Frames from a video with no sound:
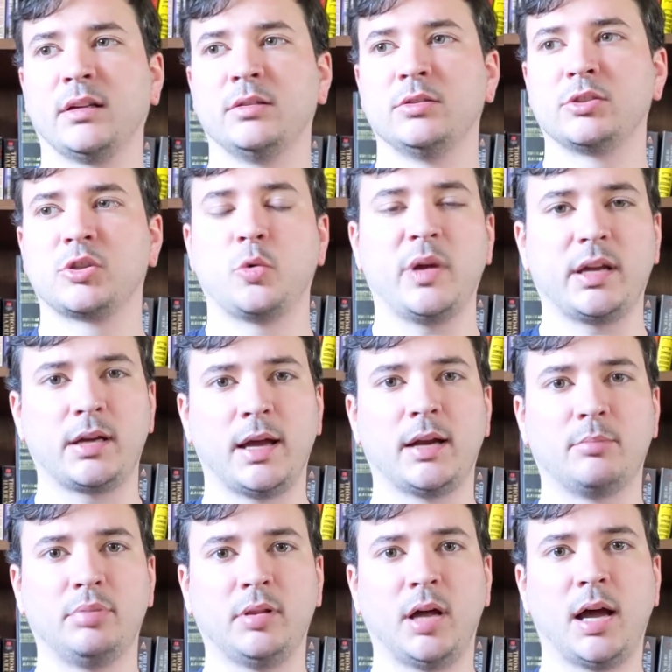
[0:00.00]
just quick kind
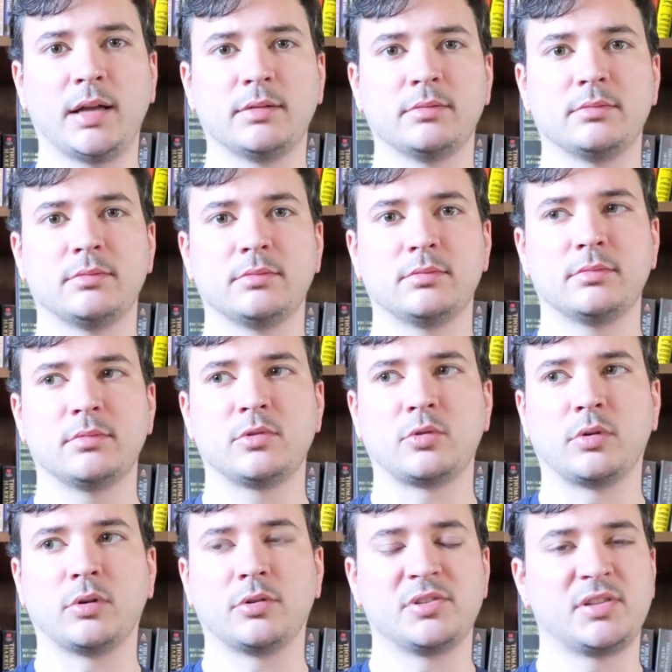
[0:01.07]
of plot
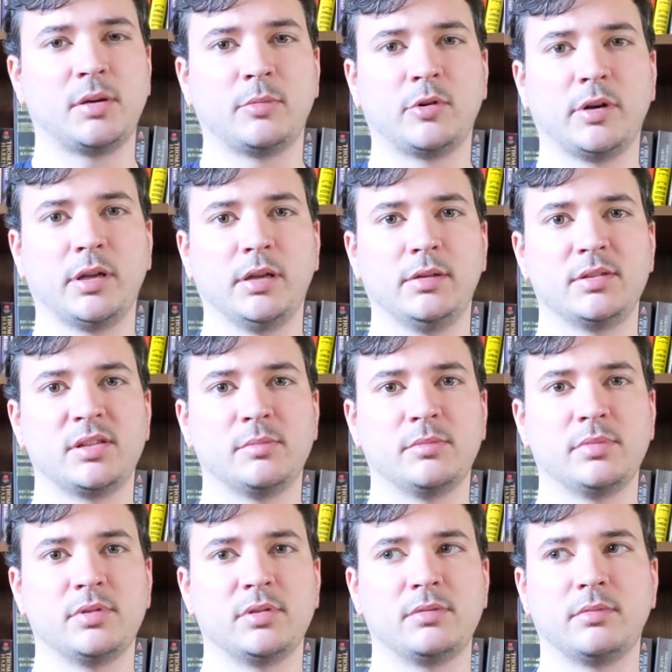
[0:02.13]
sort of summary, some
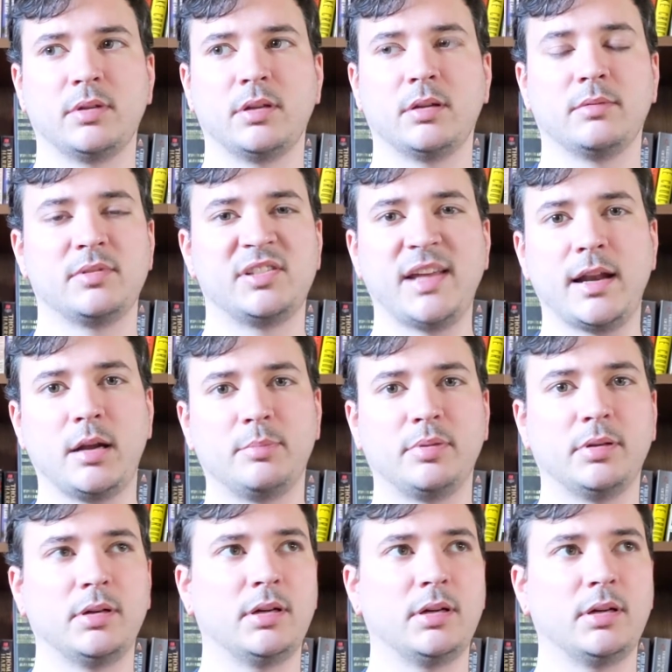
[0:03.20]
setup.